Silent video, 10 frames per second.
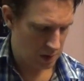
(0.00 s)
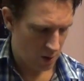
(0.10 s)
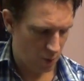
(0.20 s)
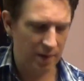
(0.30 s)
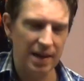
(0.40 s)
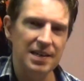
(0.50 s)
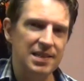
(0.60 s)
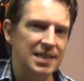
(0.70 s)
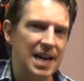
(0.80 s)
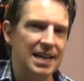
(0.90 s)
We then
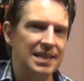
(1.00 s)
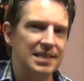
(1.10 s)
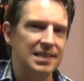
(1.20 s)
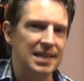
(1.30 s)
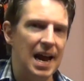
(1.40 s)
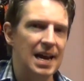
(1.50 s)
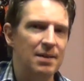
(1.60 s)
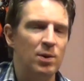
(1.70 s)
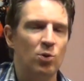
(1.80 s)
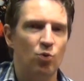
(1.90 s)
just take this
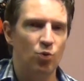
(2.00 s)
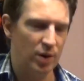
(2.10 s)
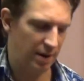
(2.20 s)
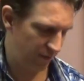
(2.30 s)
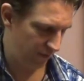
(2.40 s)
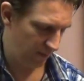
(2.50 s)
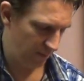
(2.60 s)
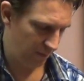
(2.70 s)
same riff,